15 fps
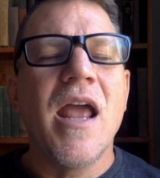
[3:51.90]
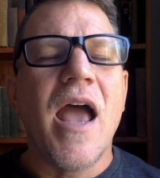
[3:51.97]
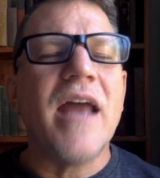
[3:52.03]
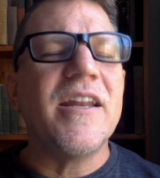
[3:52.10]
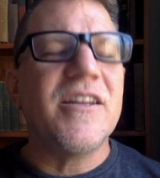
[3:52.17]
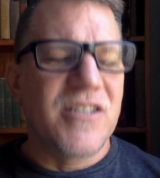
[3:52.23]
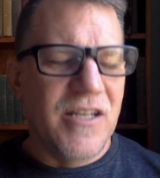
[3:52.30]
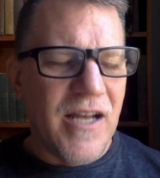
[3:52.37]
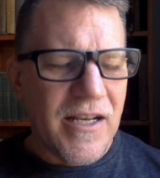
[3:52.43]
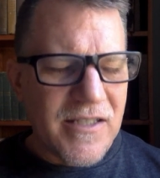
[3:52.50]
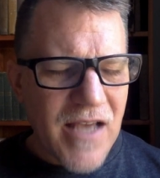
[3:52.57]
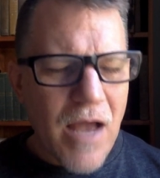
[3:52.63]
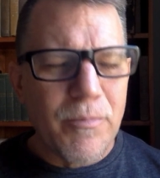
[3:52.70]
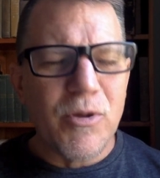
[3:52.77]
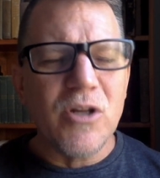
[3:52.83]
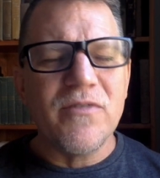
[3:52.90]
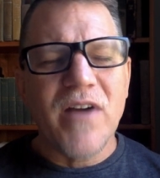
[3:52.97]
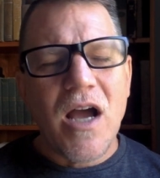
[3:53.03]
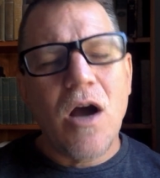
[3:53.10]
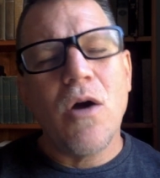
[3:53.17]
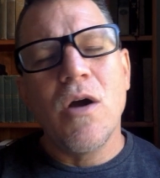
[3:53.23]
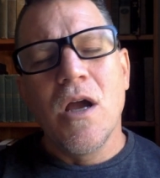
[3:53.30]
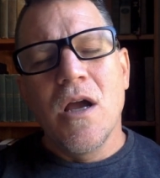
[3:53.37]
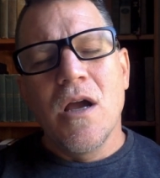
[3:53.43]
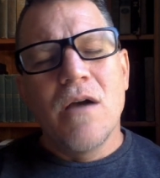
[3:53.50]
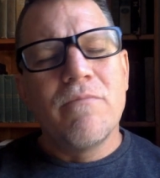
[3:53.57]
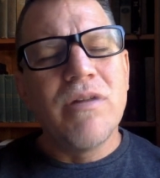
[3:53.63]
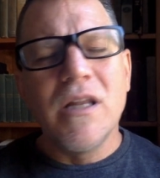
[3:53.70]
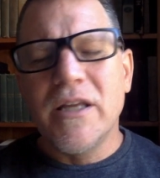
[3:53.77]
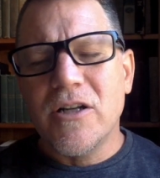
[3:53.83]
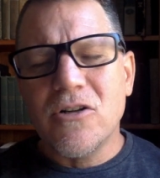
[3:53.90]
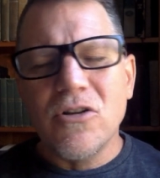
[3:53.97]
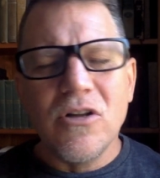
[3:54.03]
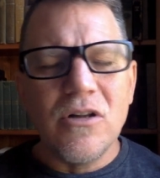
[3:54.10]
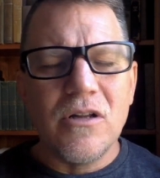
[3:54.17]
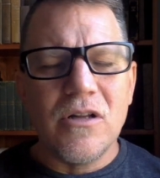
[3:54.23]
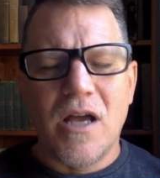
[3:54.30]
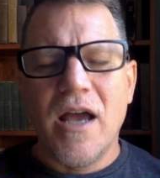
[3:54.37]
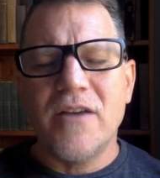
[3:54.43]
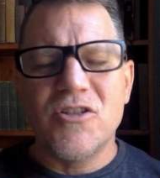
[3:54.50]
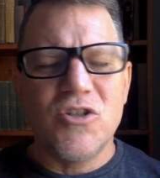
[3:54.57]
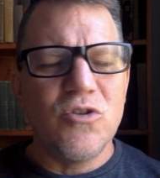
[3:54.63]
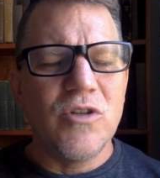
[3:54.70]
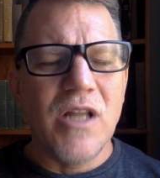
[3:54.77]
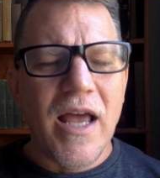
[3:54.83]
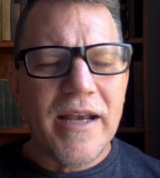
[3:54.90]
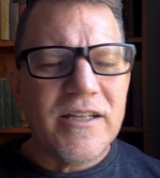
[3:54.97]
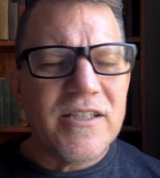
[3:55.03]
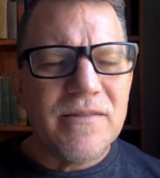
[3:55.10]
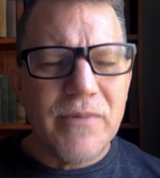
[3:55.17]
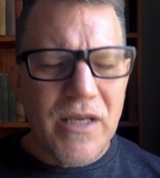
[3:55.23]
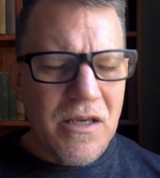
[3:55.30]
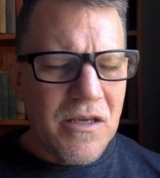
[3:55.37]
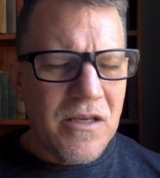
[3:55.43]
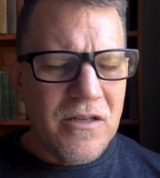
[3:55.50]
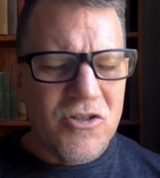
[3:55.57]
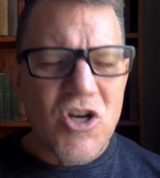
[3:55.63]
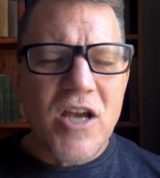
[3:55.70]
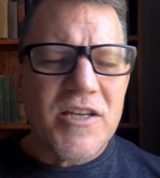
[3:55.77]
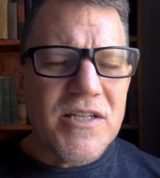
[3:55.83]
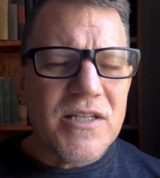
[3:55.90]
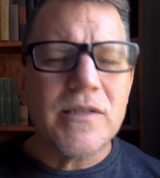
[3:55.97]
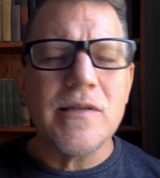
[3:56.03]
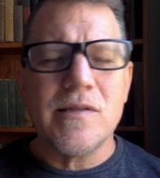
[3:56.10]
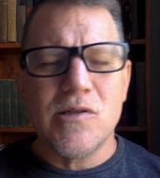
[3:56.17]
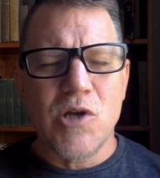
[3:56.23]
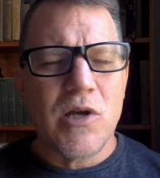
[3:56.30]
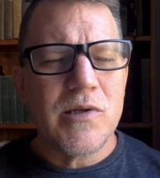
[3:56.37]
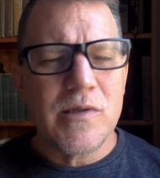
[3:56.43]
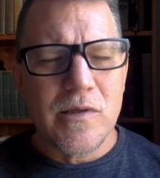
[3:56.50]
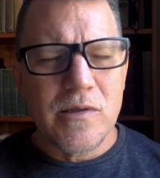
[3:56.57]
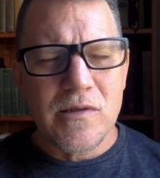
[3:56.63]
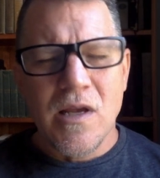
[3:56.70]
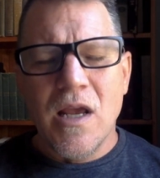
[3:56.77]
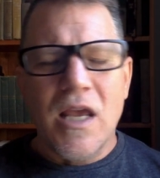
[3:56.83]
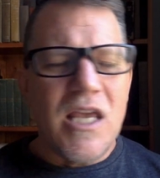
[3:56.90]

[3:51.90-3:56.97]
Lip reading: And it's an example of how political as you'd like to be, justice is justice.